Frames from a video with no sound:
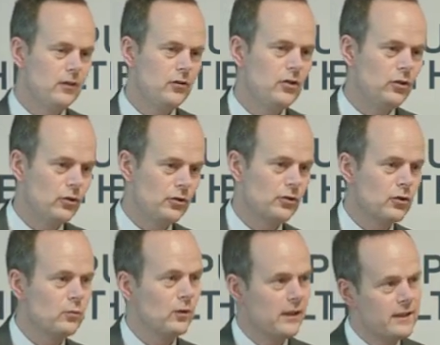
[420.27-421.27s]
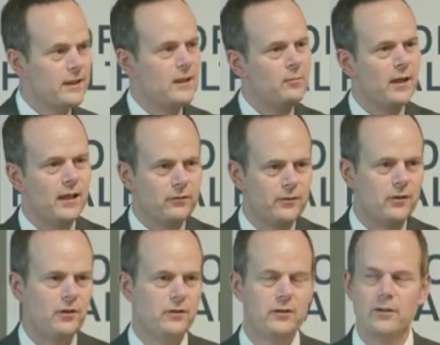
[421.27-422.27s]
the users will see the benefit
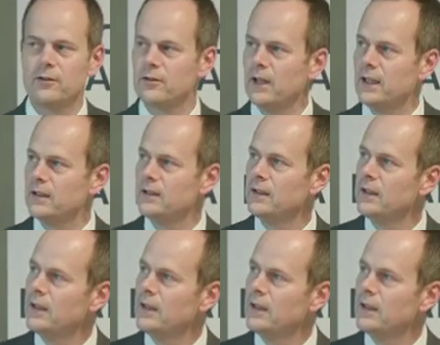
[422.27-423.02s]
out the other end.